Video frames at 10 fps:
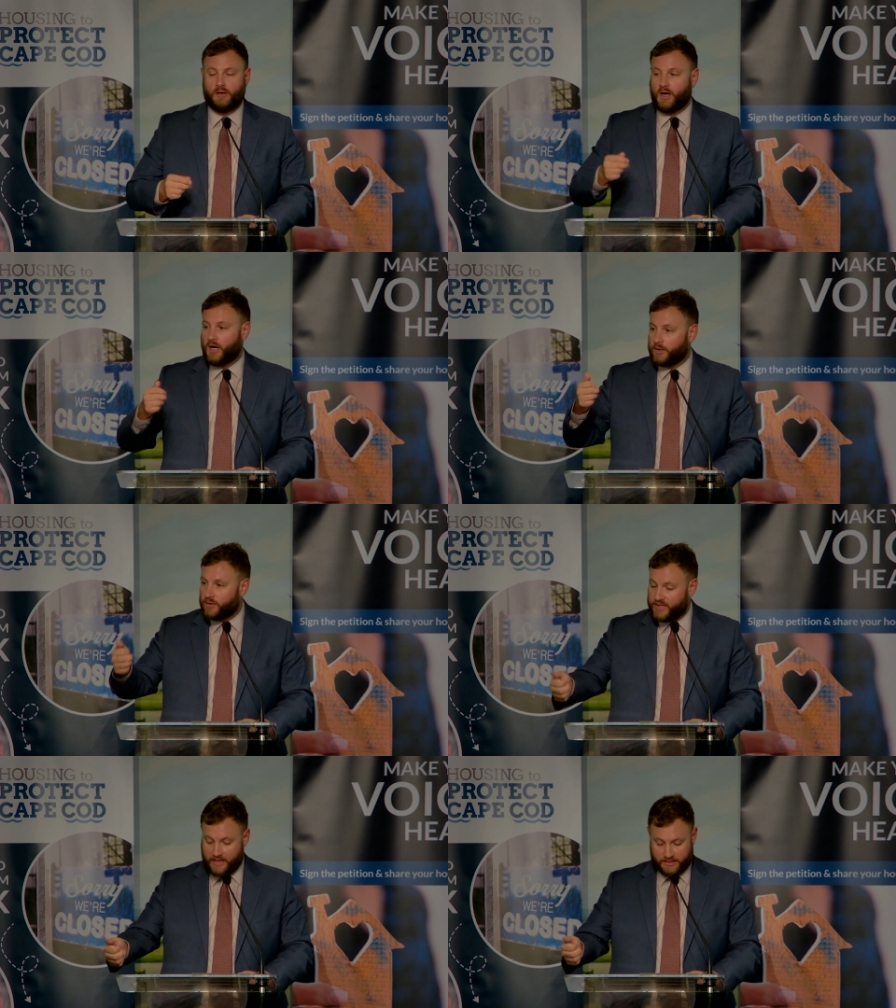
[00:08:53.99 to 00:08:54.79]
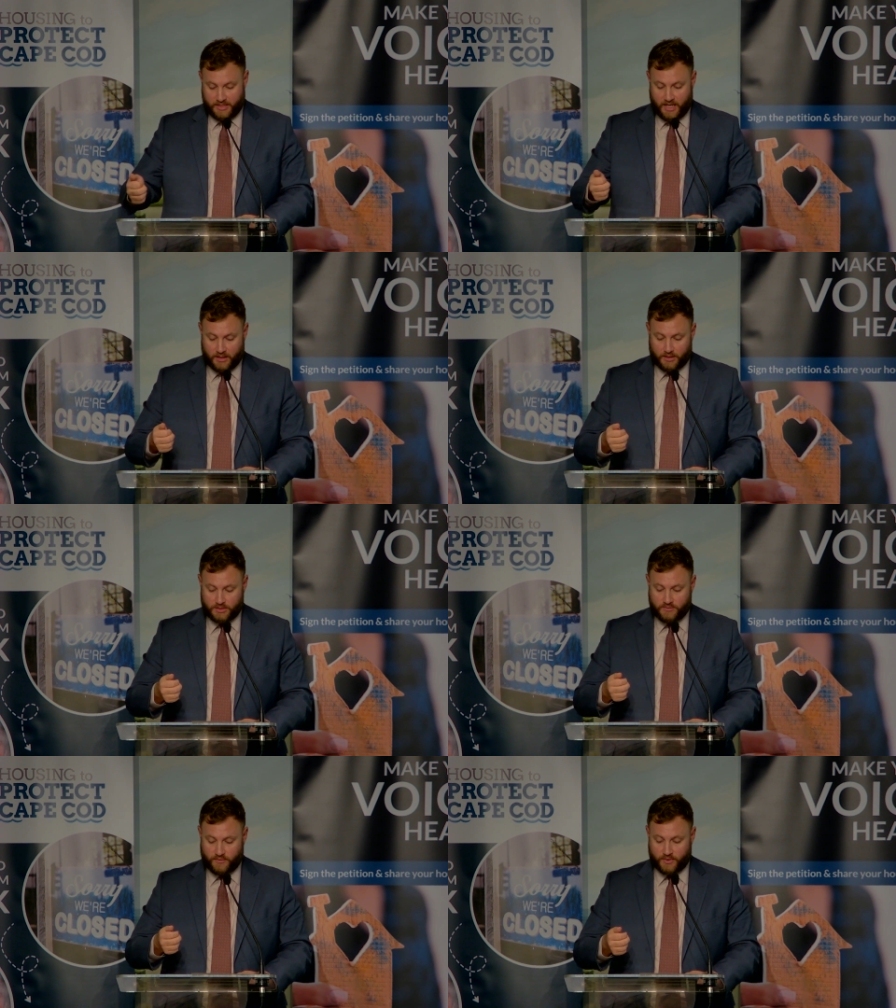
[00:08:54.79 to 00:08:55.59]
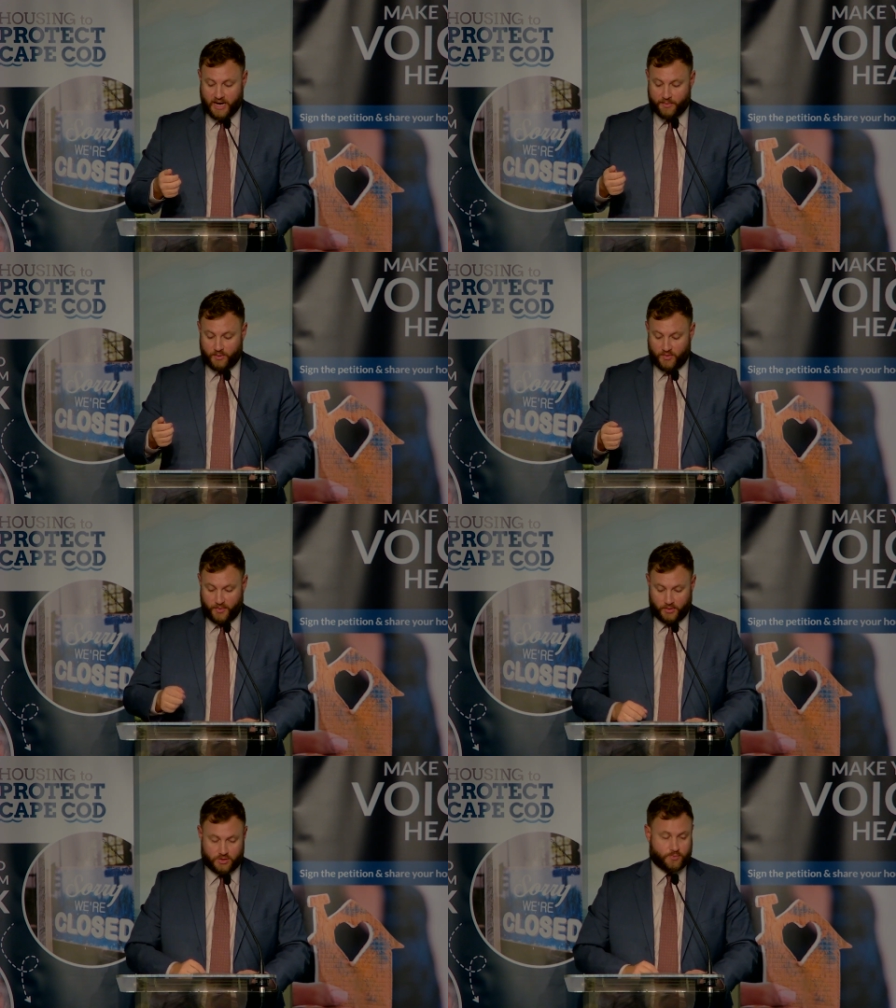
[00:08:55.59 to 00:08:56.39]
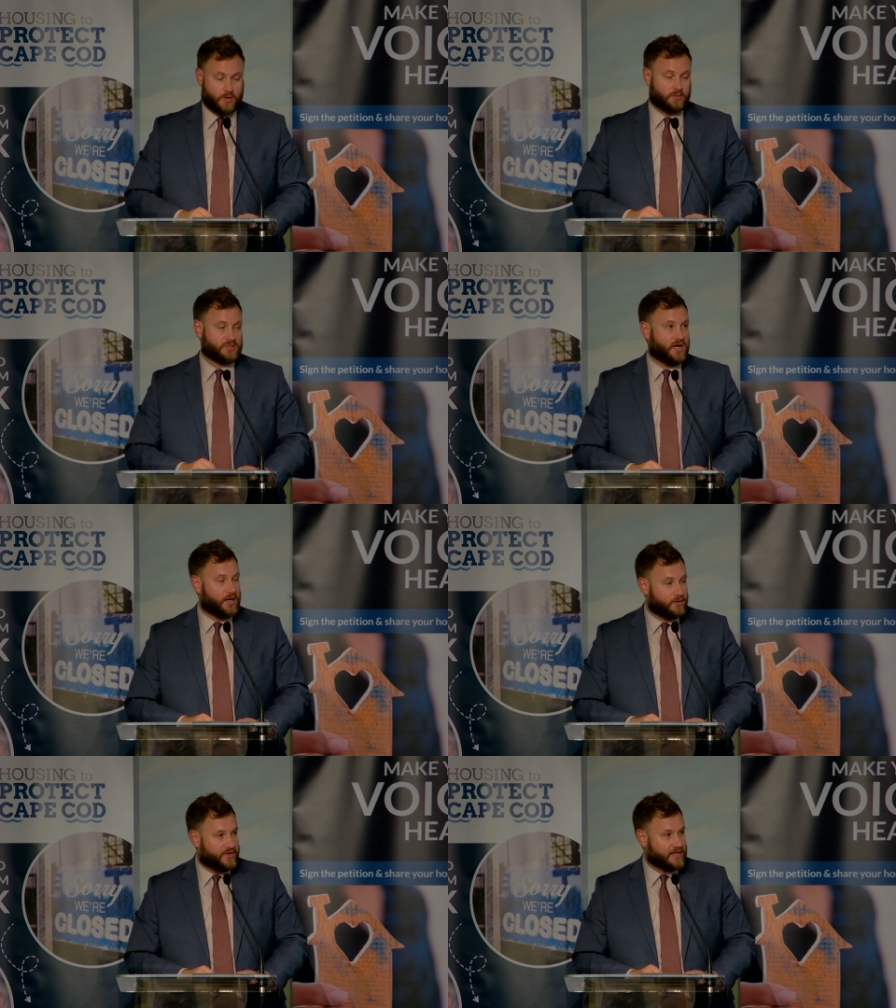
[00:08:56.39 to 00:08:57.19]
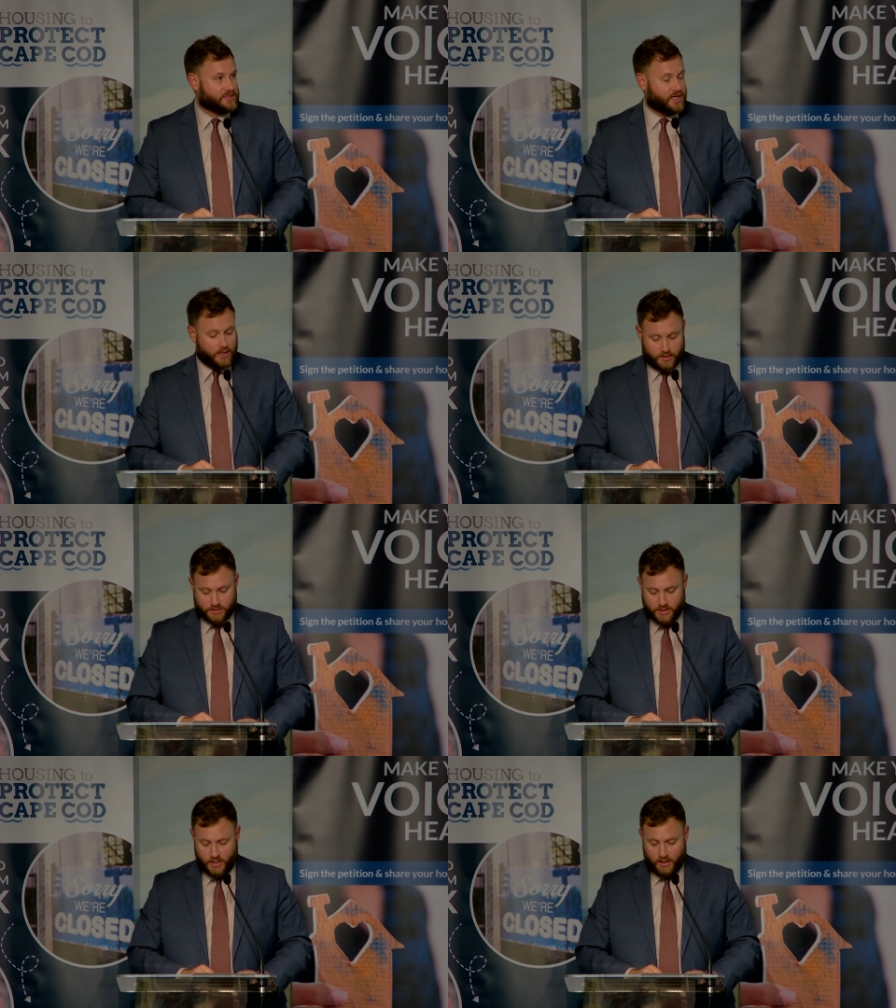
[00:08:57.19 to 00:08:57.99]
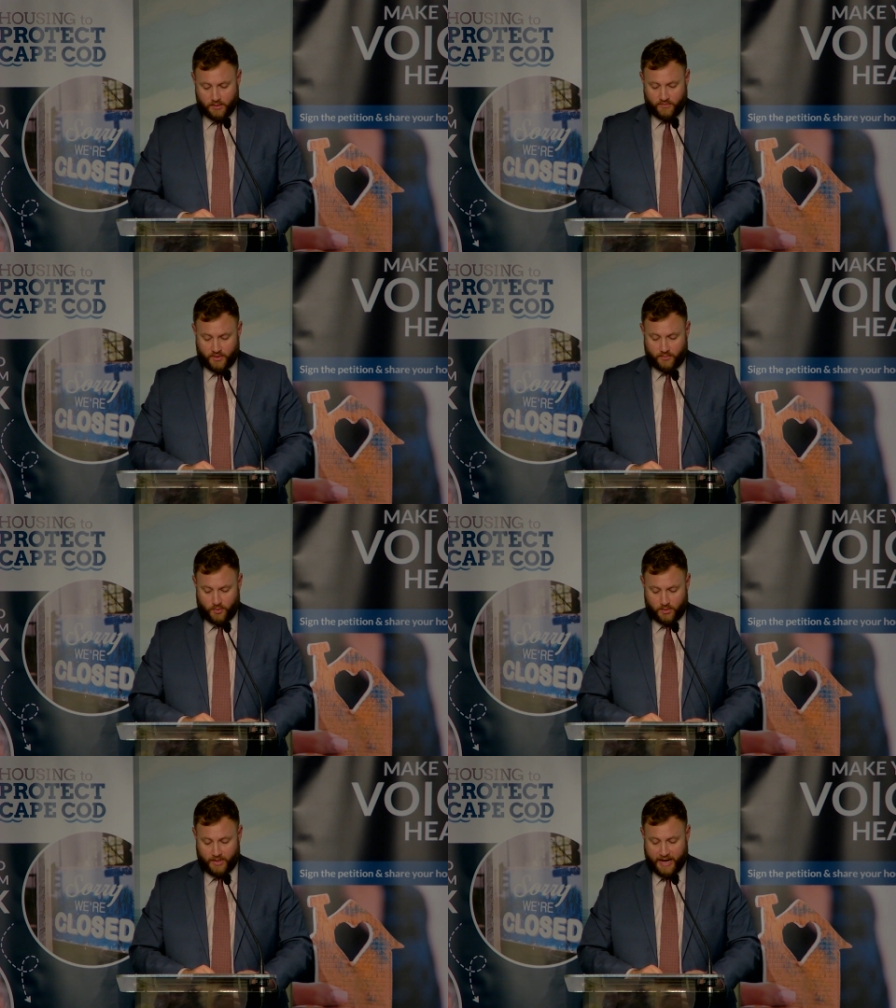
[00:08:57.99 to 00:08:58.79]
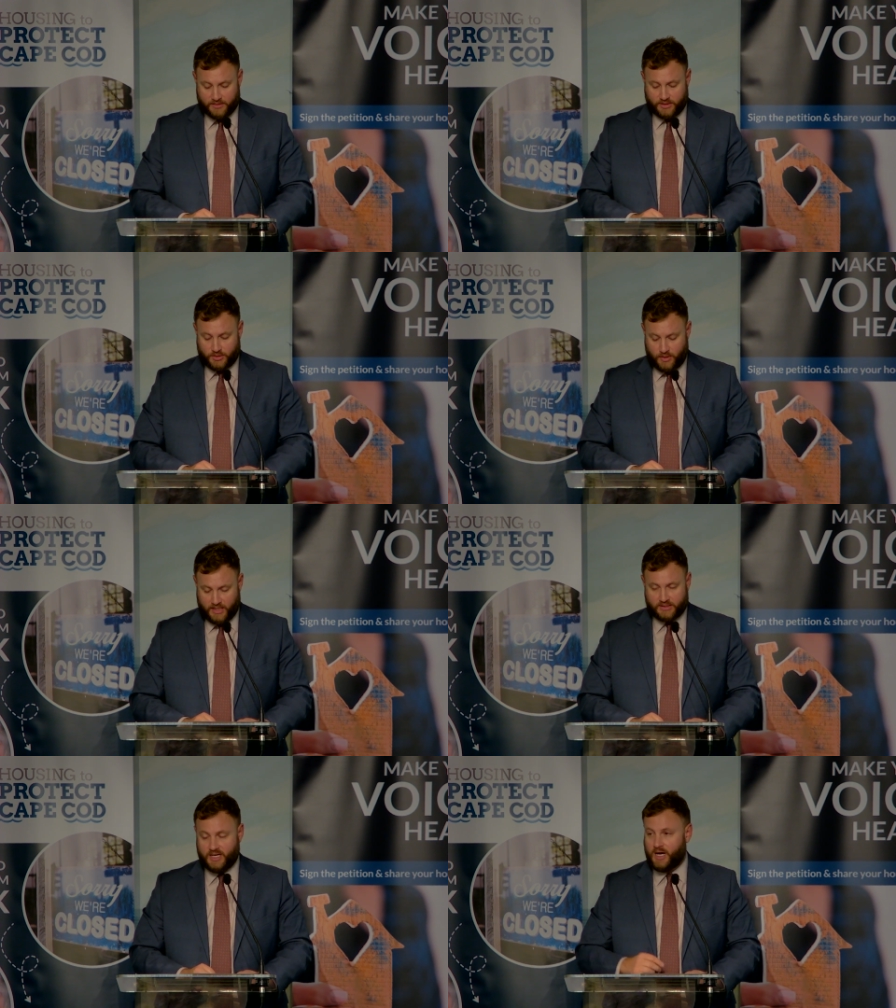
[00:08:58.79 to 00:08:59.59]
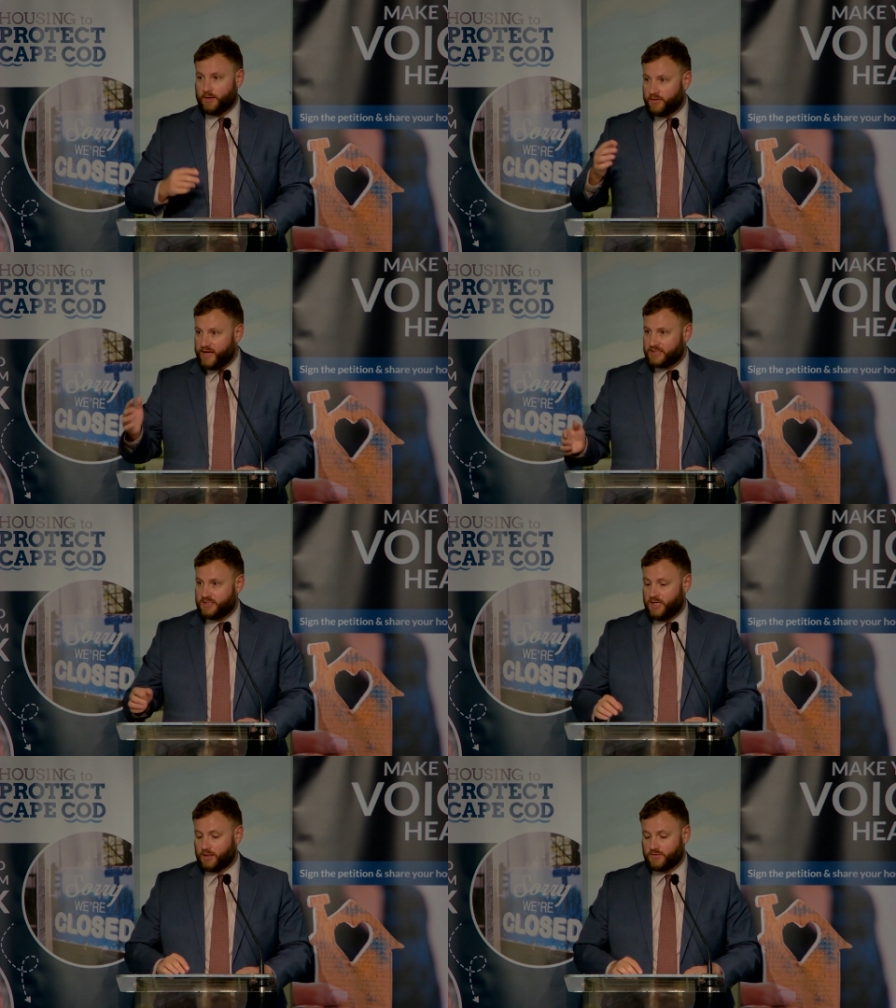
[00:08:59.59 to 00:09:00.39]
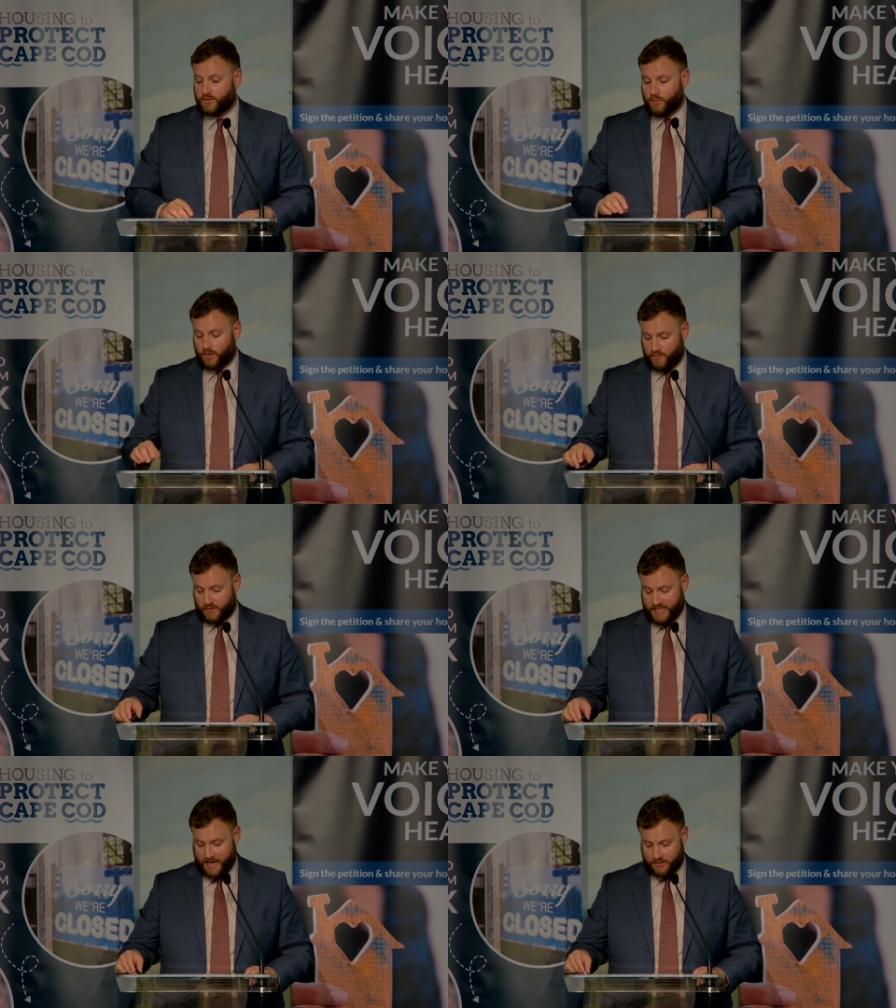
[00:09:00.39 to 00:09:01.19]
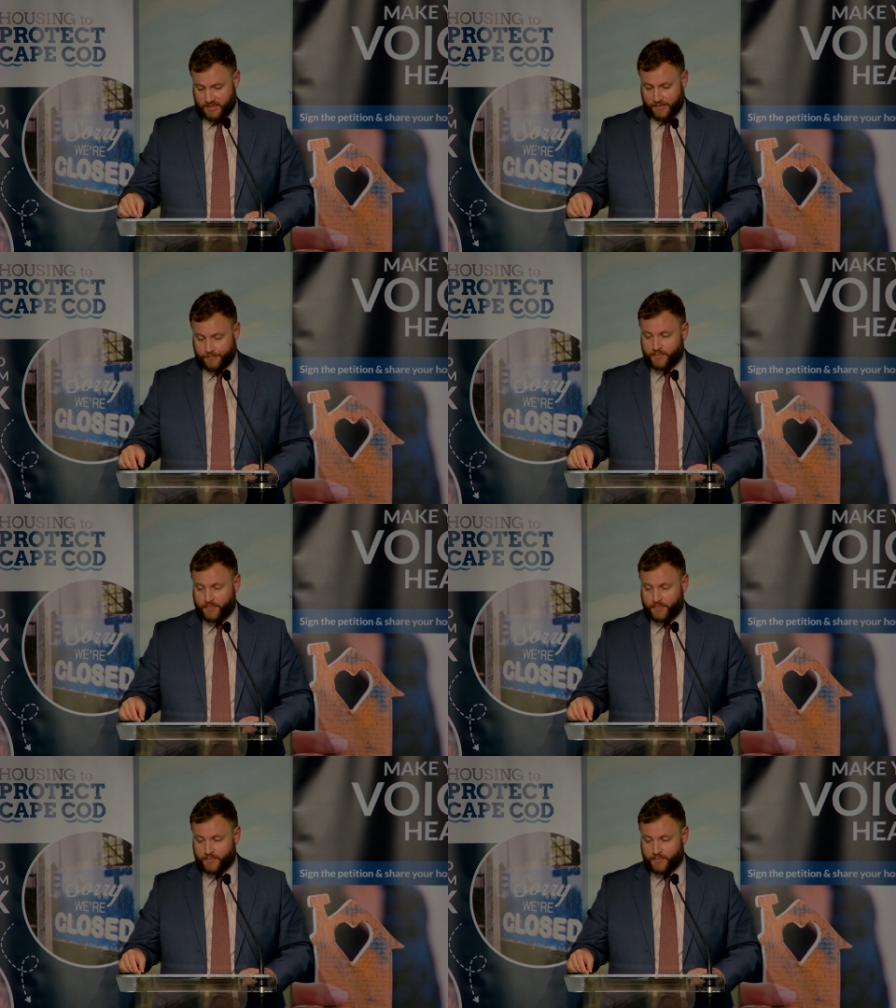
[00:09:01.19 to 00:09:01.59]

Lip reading: $100,000 for the Commonwealth Builders Programs, $100,000 for the Affordable Housing Trust, $100,000 for workforce housing.